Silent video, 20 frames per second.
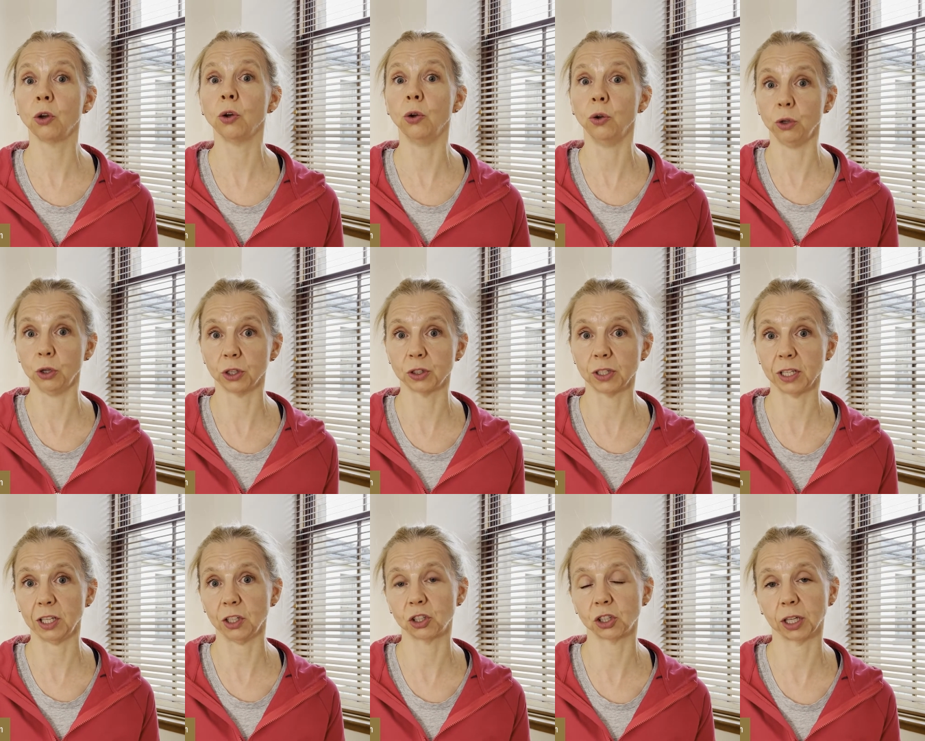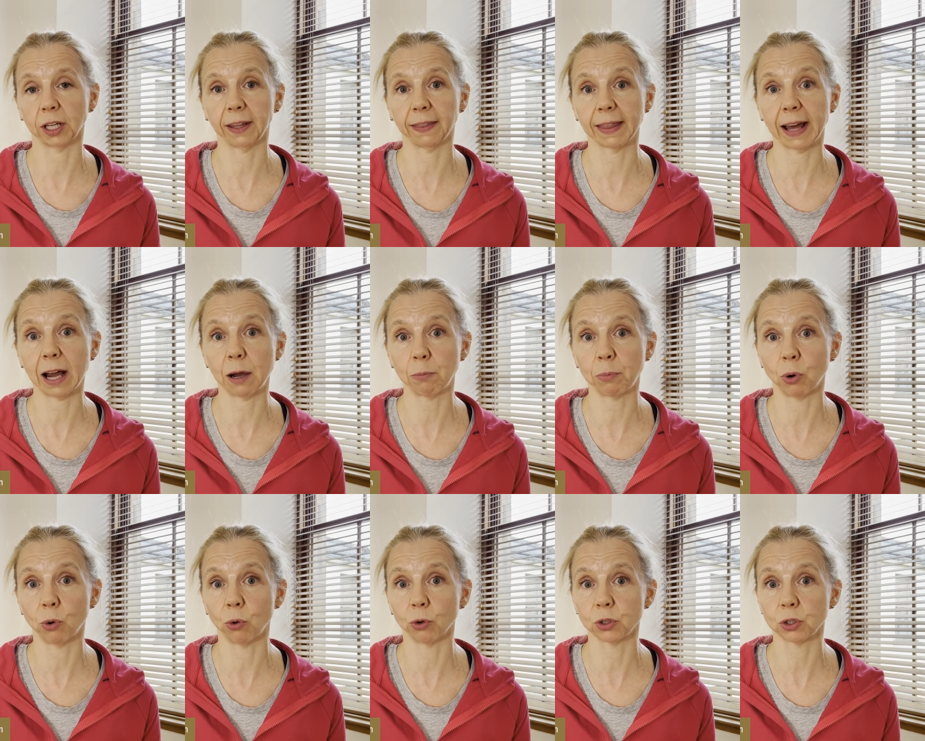who you're teaching that
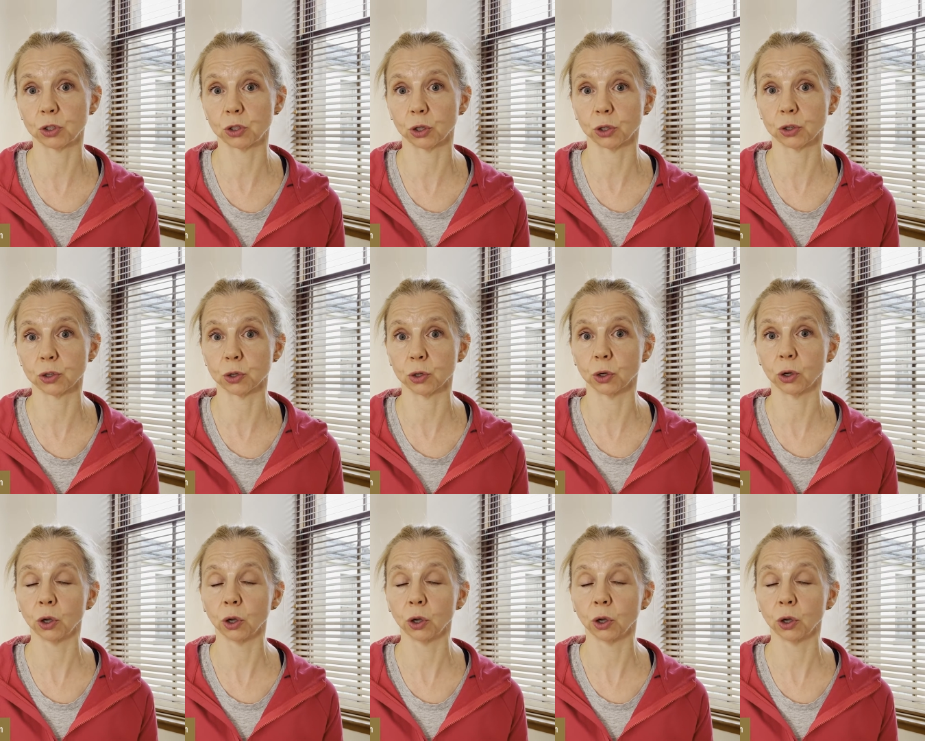posture to.